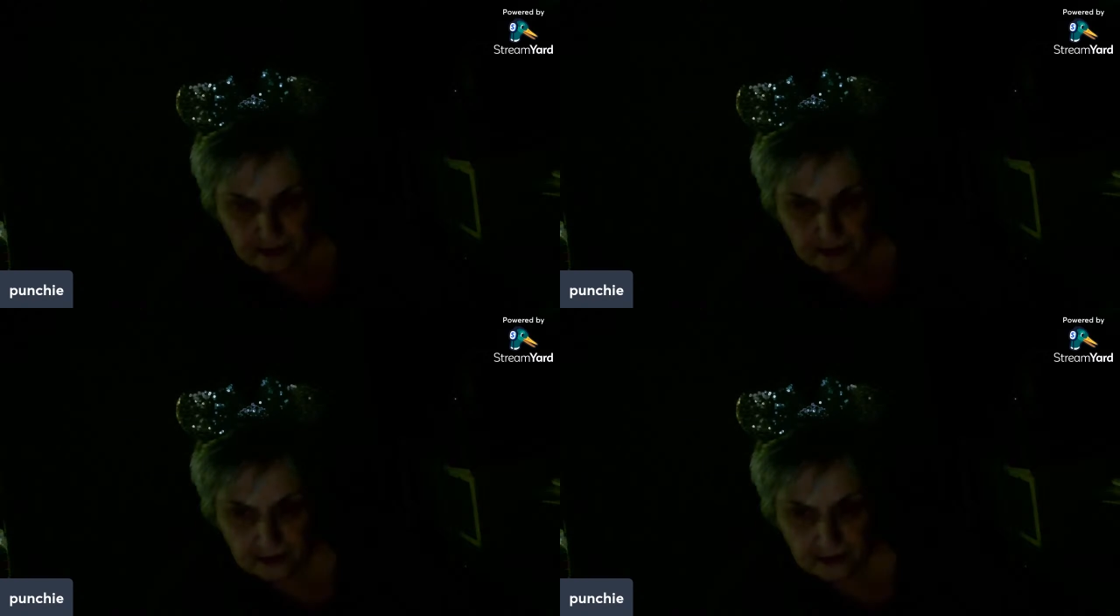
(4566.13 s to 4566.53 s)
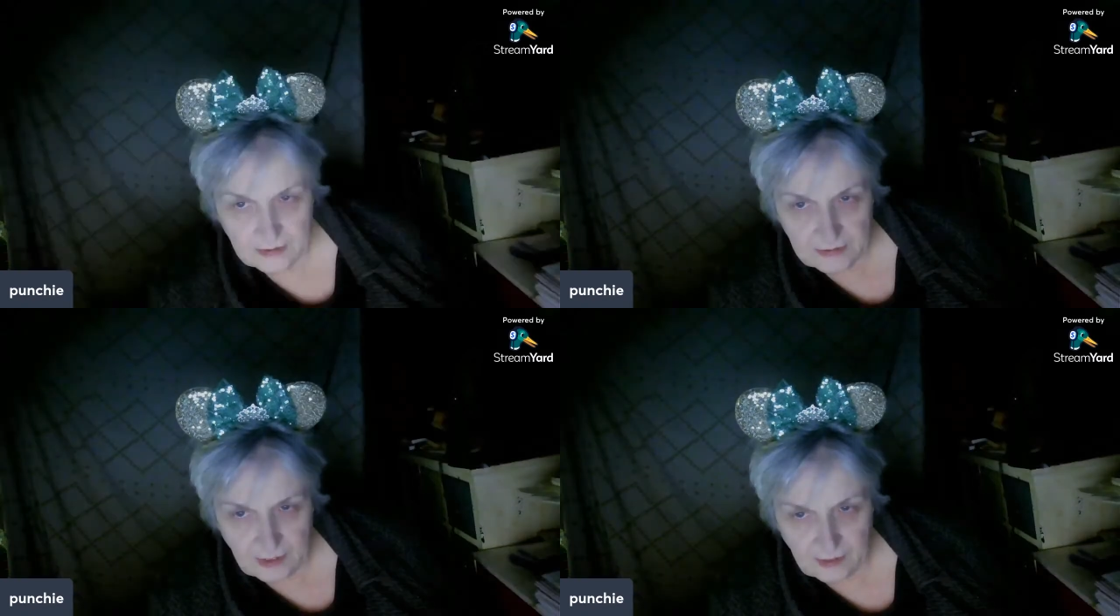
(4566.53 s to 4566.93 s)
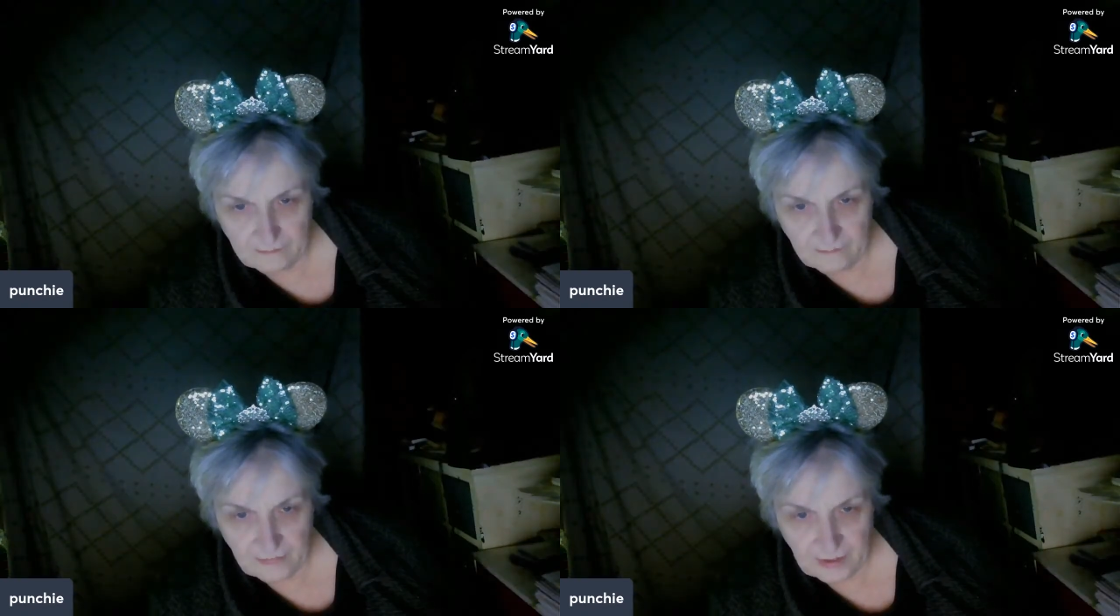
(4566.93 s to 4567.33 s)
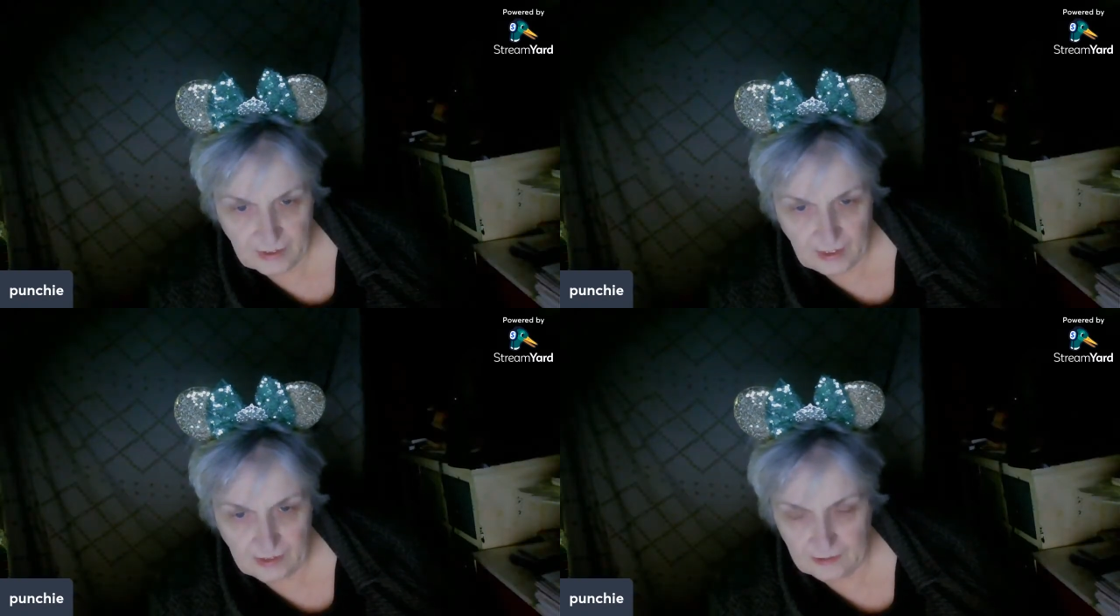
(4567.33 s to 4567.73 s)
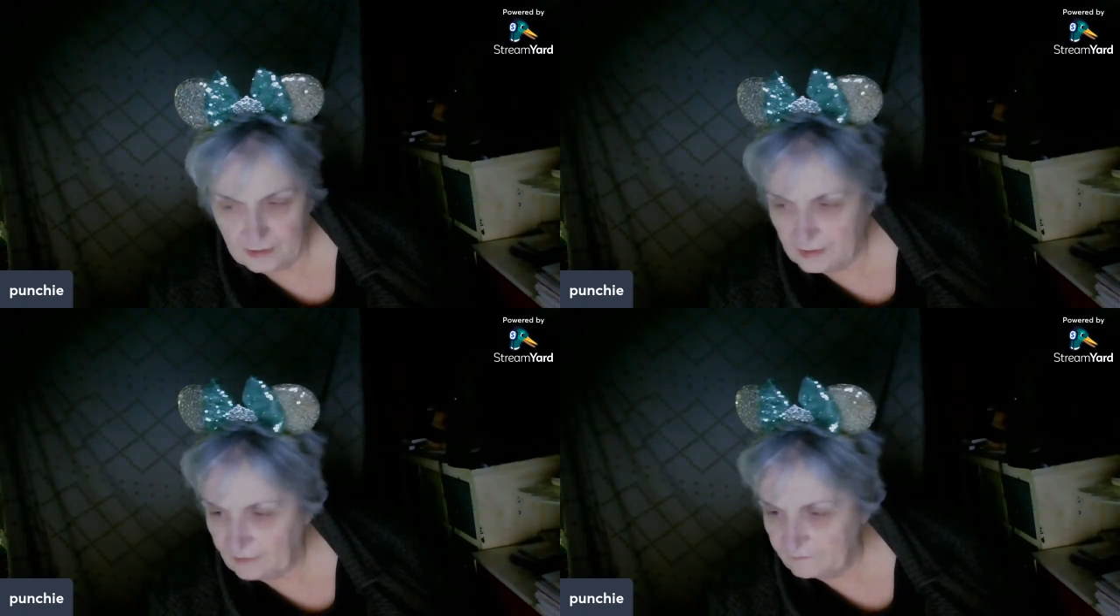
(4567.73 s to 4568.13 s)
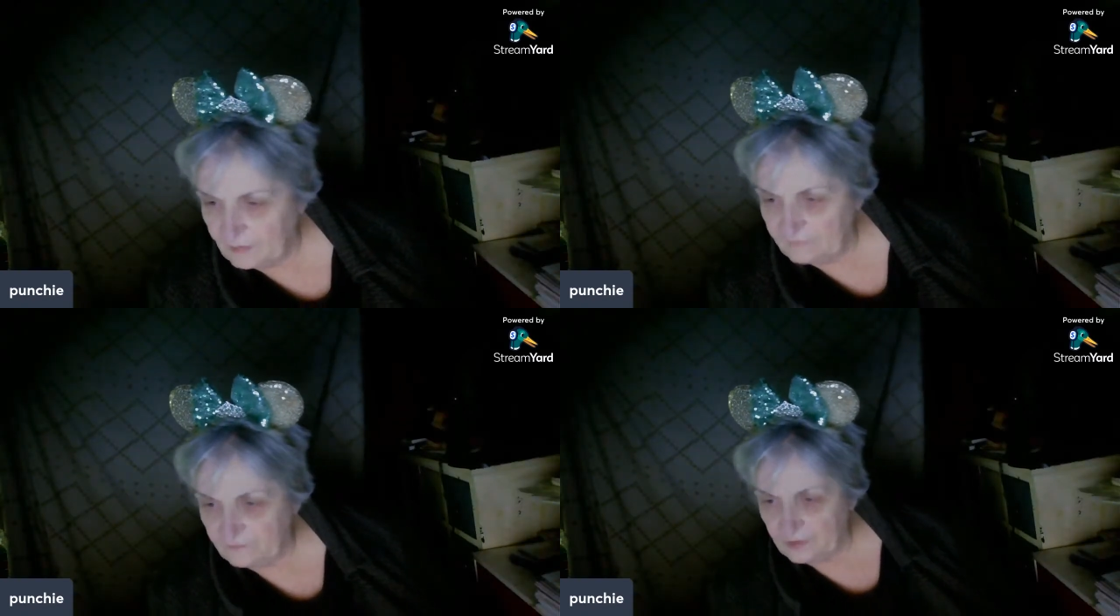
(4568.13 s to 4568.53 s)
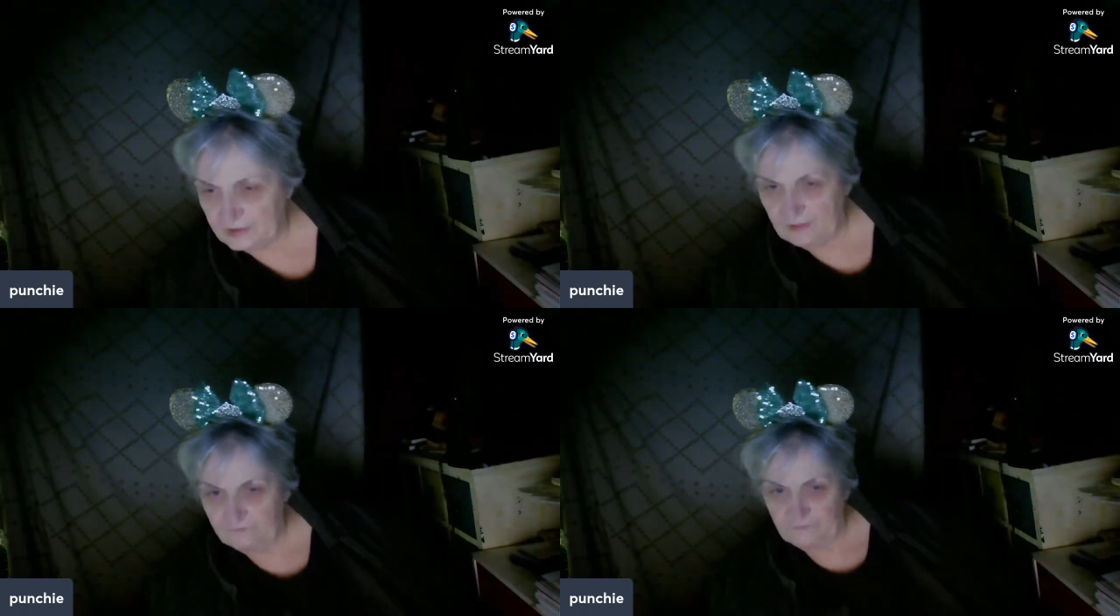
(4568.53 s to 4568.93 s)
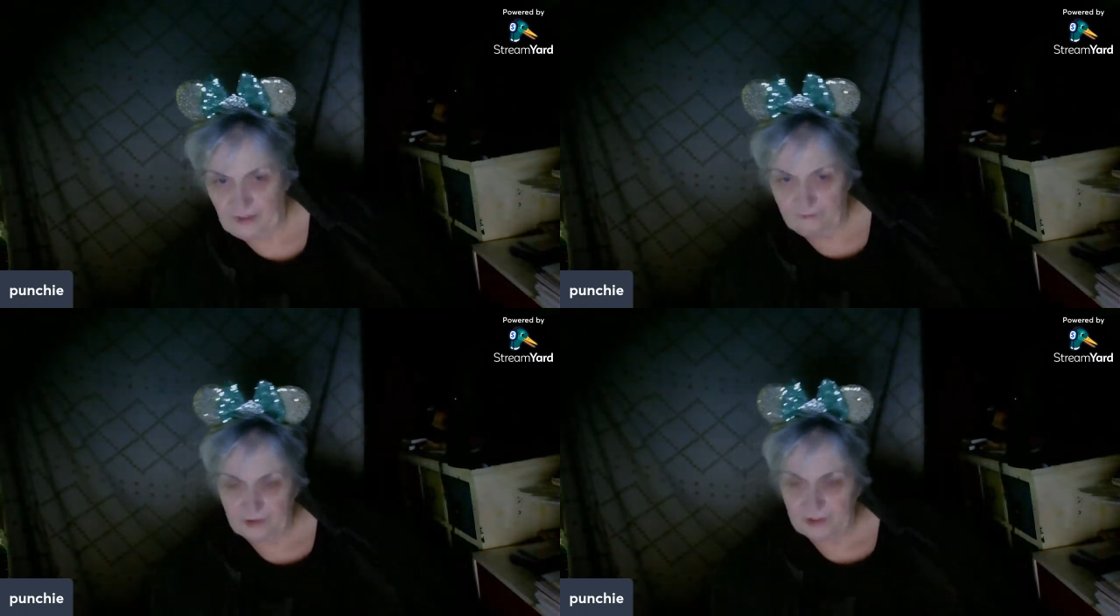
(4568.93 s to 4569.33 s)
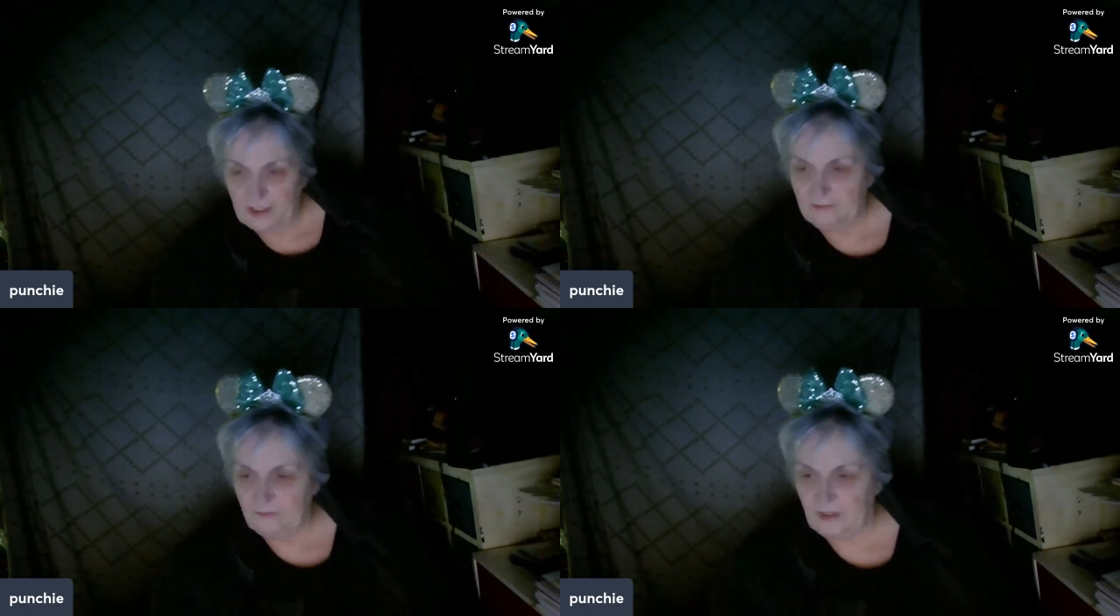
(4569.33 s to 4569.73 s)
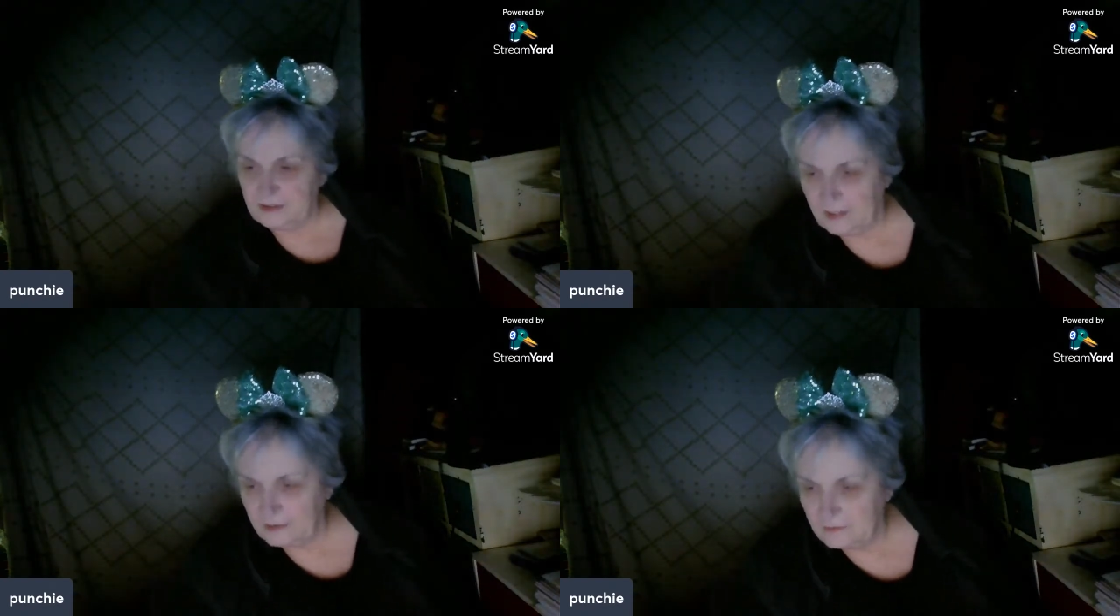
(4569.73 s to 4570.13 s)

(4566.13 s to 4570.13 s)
in an 11x14 frame with an 8x10